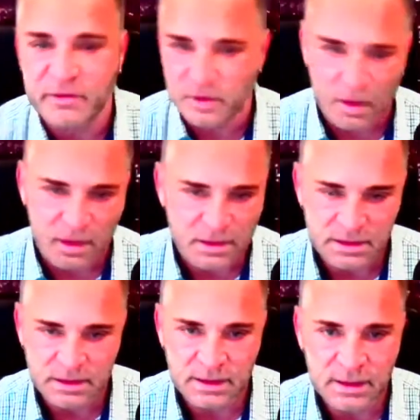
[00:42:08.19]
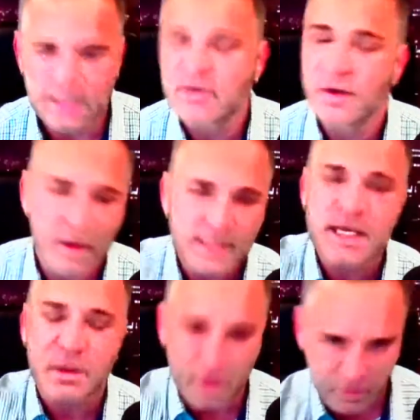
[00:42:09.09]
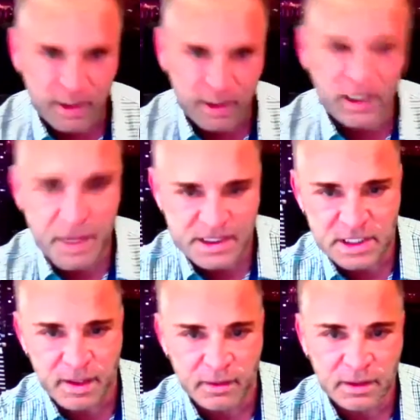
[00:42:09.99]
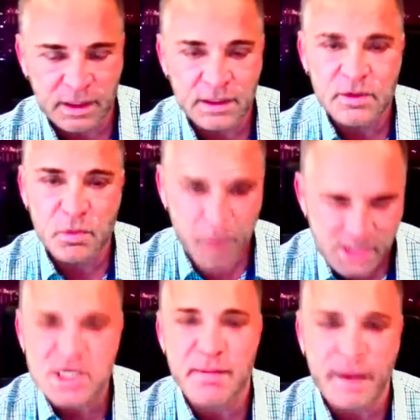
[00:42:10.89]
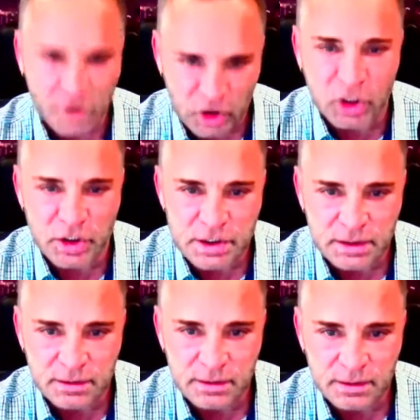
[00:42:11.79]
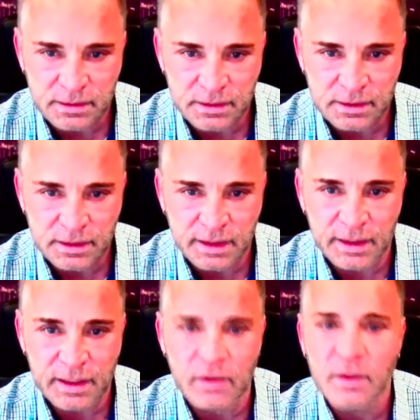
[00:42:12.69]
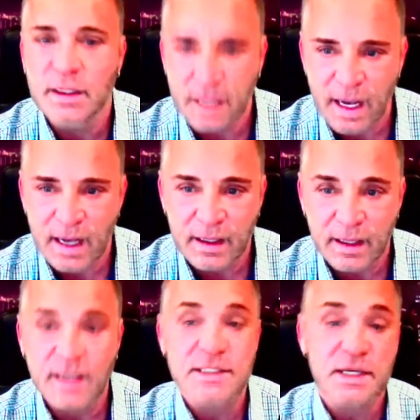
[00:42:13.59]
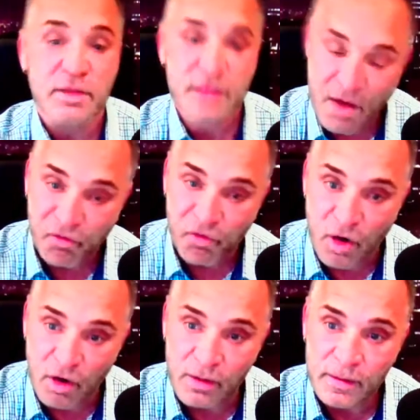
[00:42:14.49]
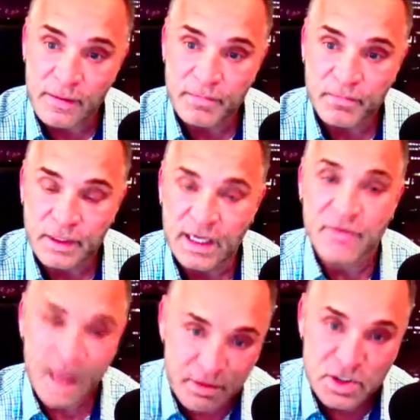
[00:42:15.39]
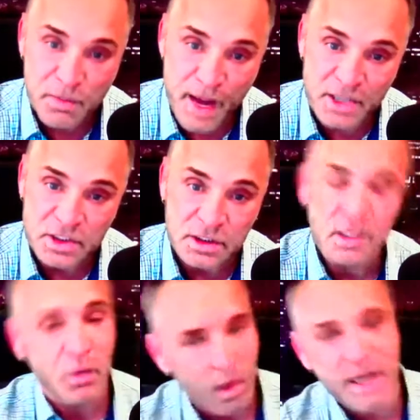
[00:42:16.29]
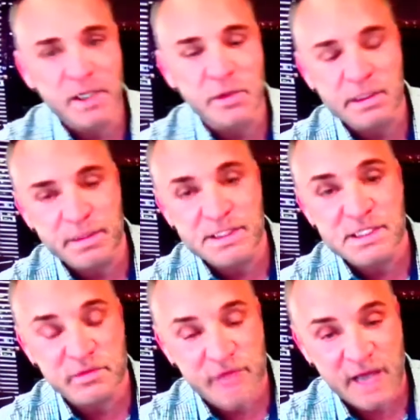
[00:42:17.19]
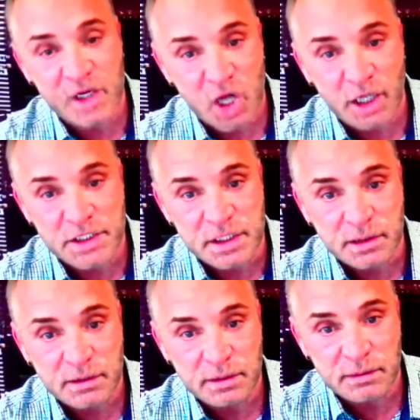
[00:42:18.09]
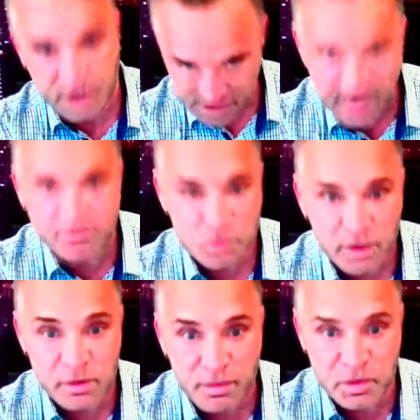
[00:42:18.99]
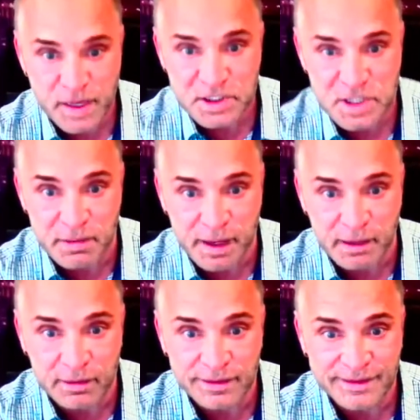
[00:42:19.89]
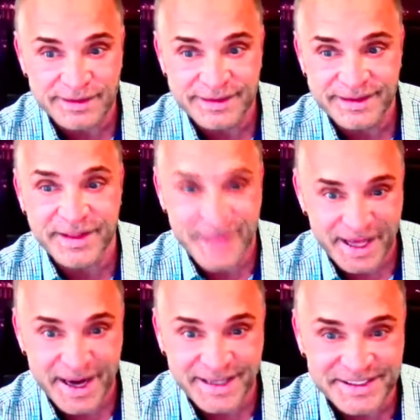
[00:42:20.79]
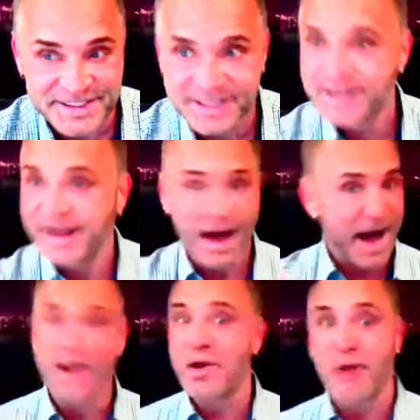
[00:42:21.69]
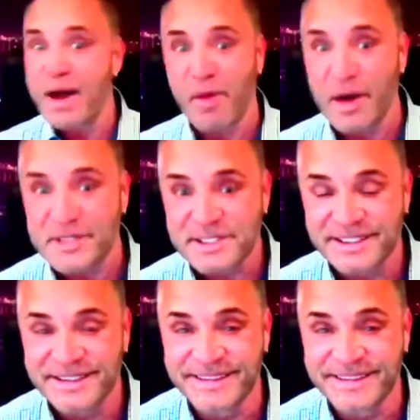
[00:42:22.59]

whatever it was. I go, no, I'll tell you what you're really passionate about. You're passionate about girls. And they go, yeah. And I say, therefore, if that was your passion, why aren't you in the business of gynecology? Because that was what you were most passionate about at that age. I know I was.